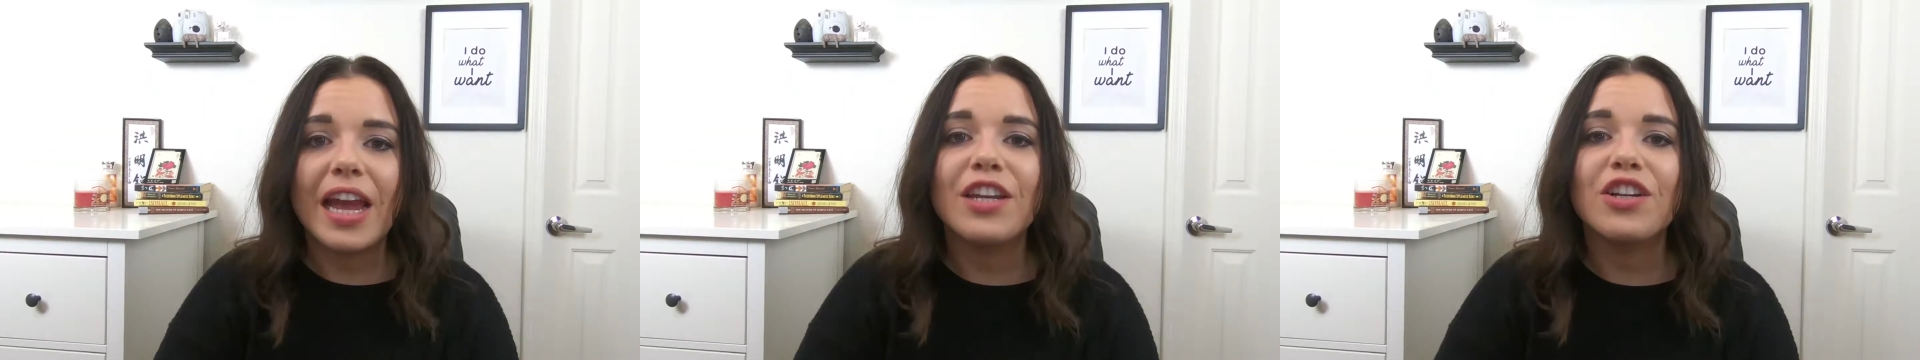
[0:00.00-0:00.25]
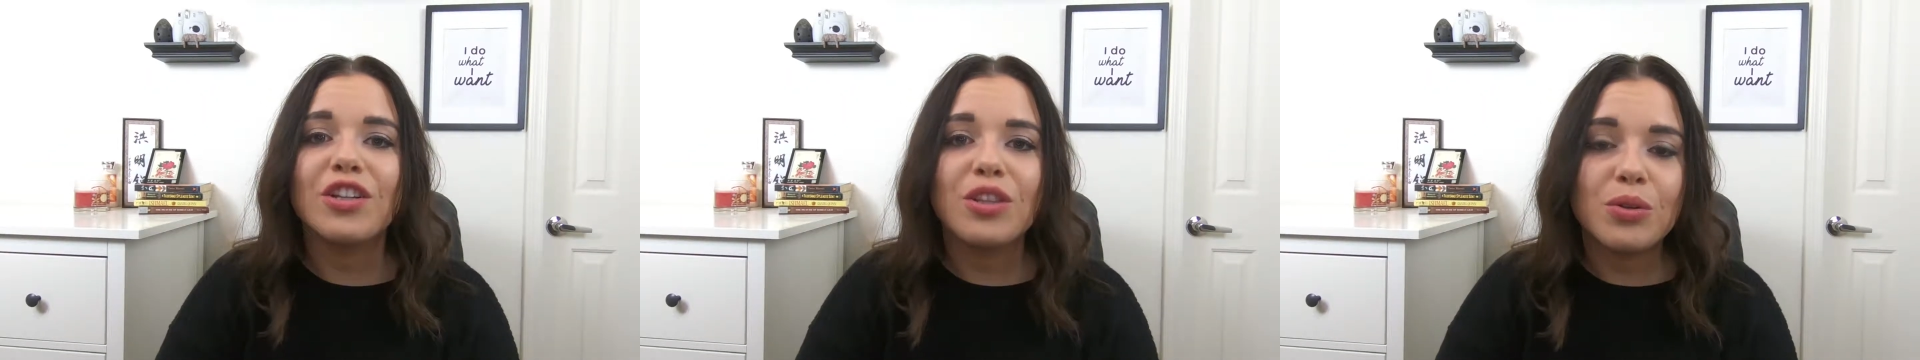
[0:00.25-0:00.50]
and
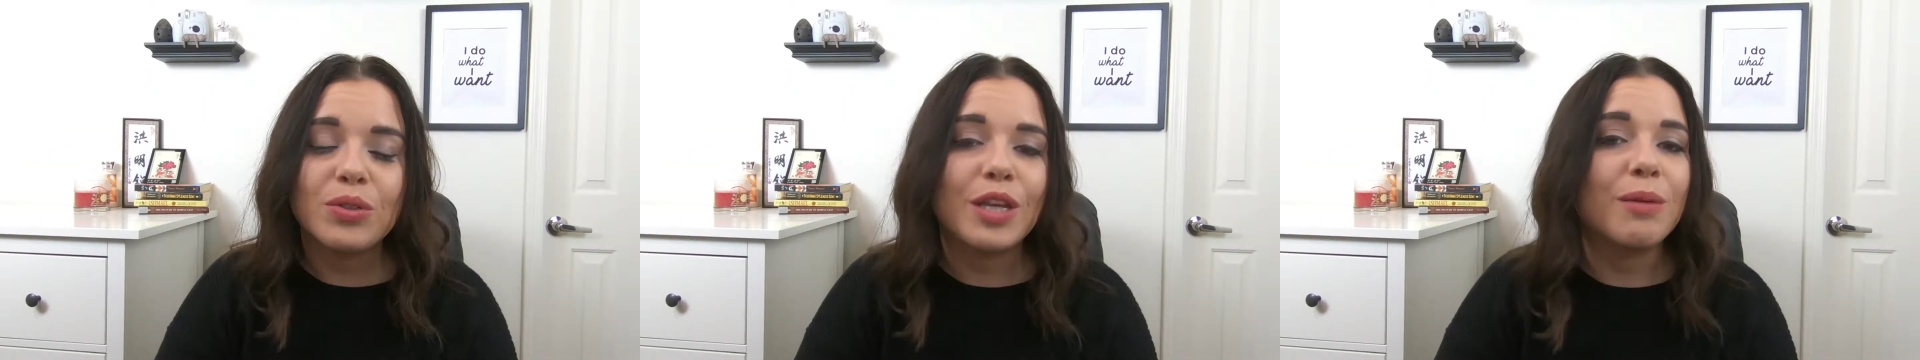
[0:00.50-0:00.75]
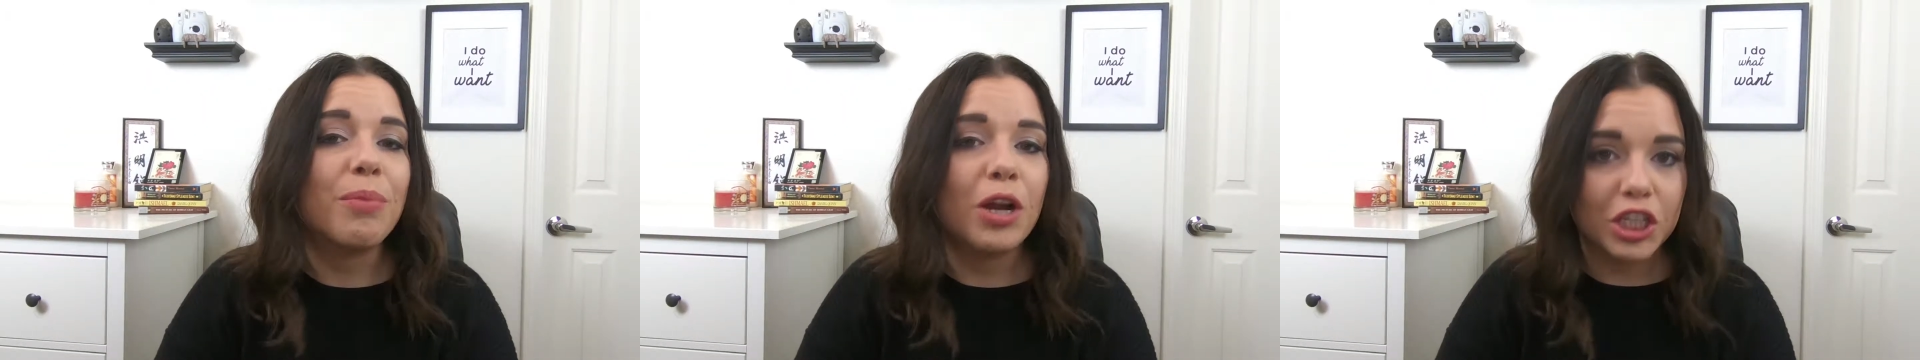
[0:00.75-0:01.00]
you're
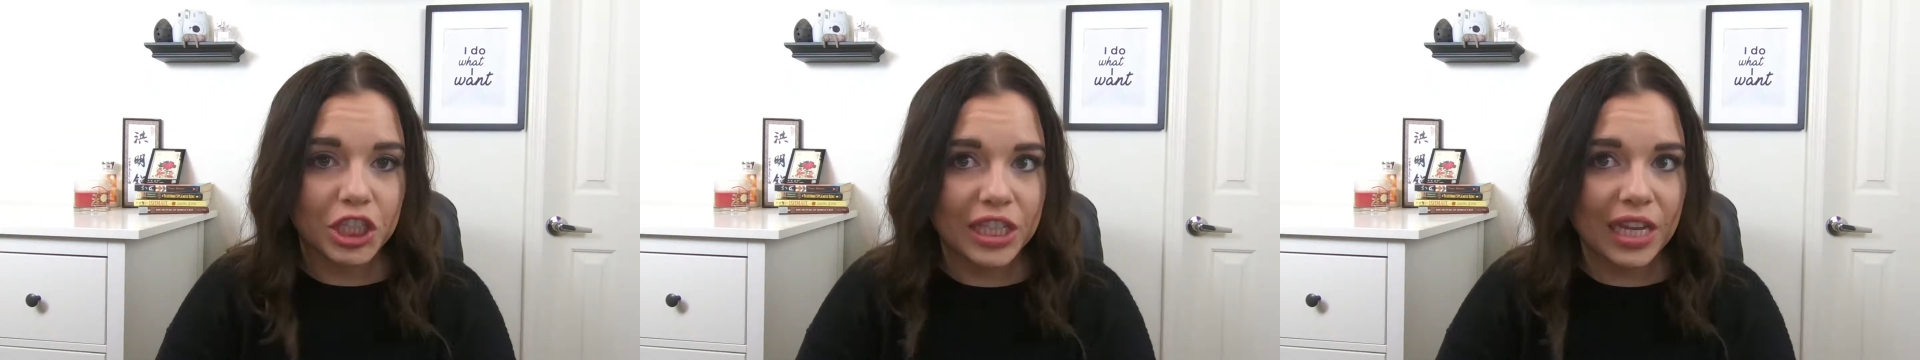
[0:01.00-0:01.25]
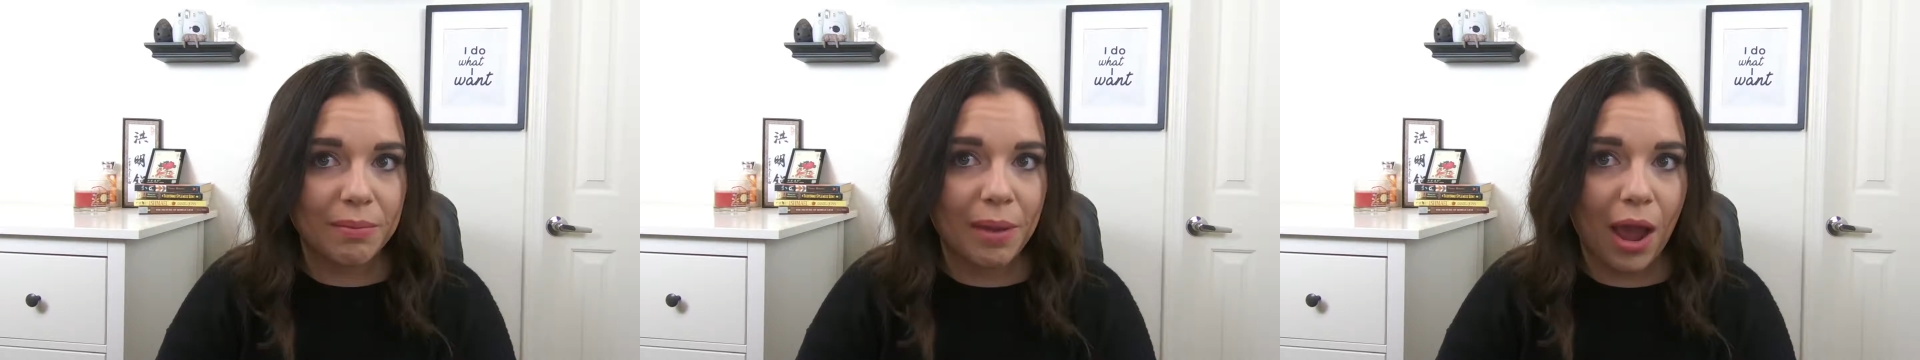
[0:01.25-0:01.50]
losing
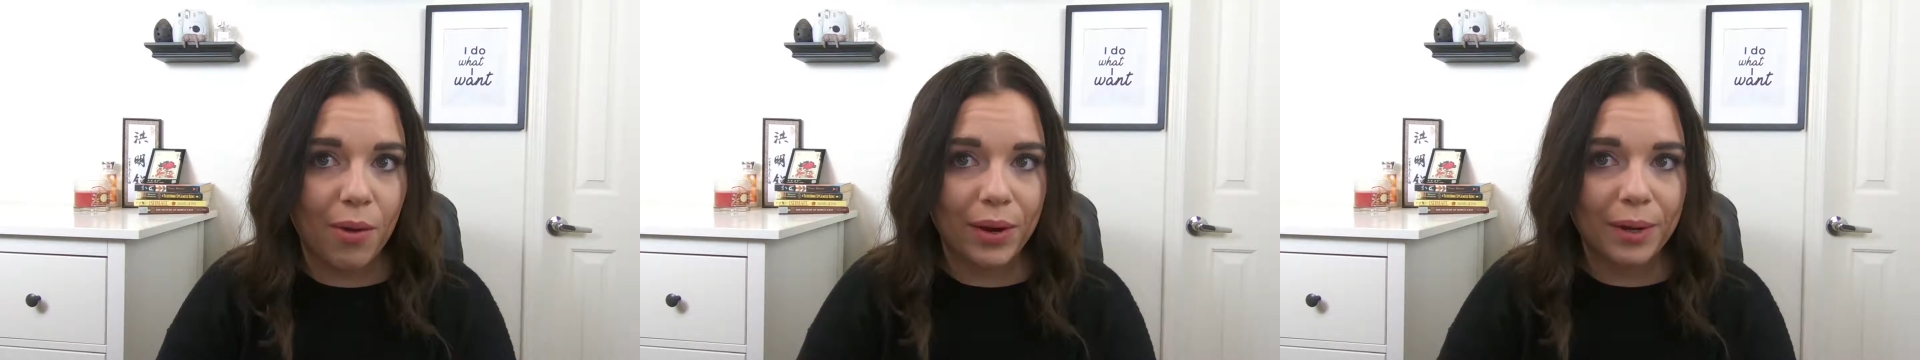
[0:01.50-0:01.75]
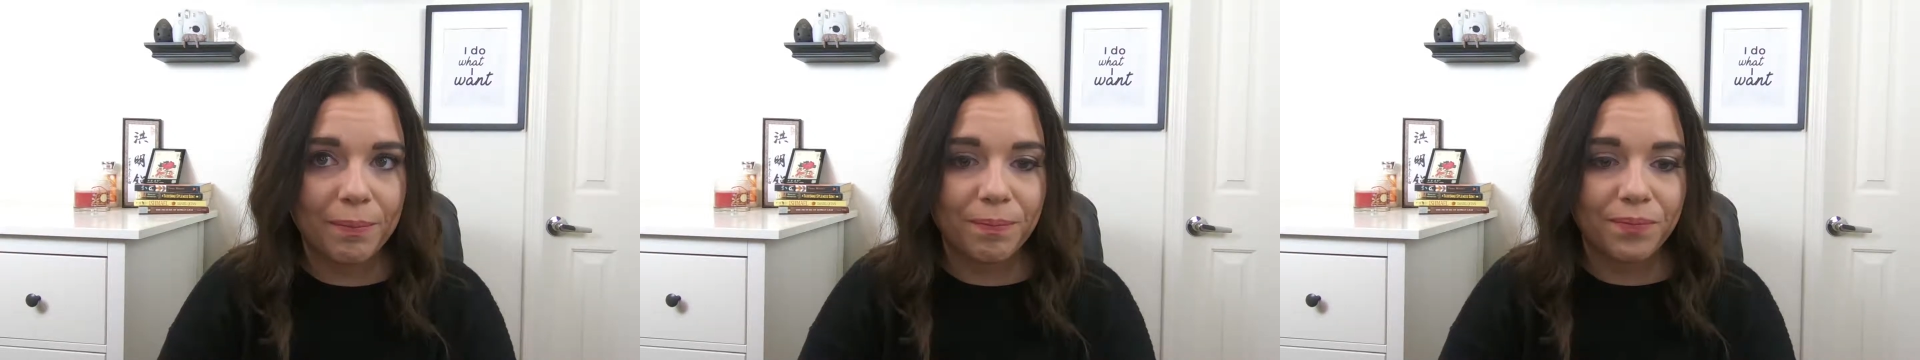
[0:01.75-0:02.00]
purchasing power.